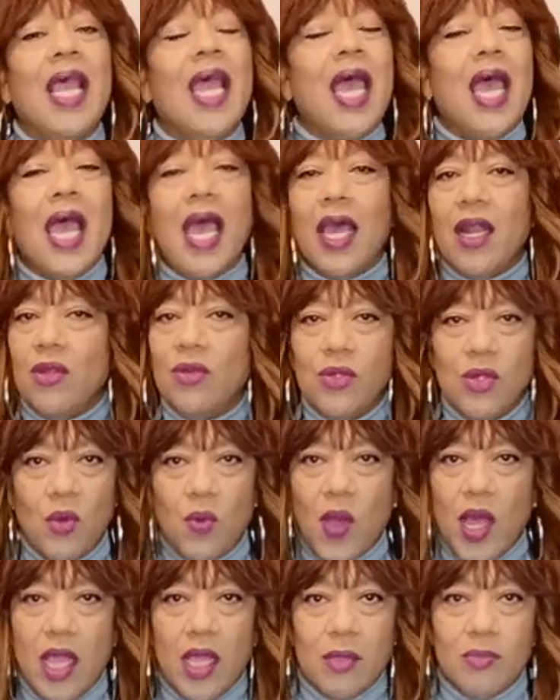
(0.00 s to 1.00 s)
I don't know why
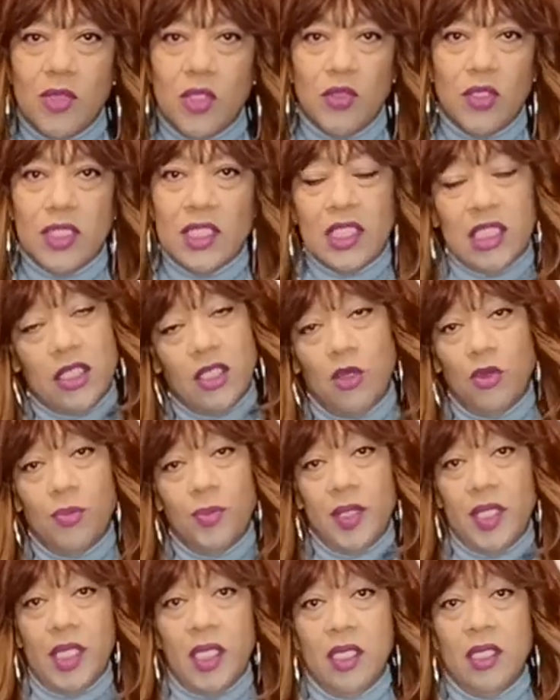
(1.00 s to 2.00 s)
I'm doing this
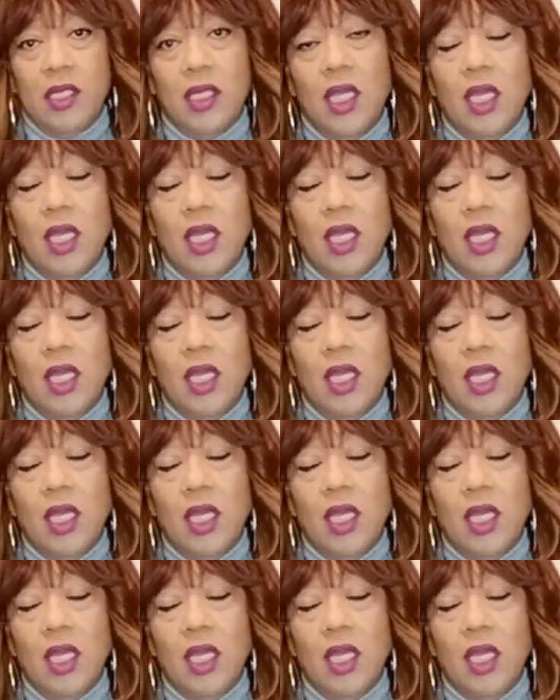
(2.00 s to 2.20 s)
opening,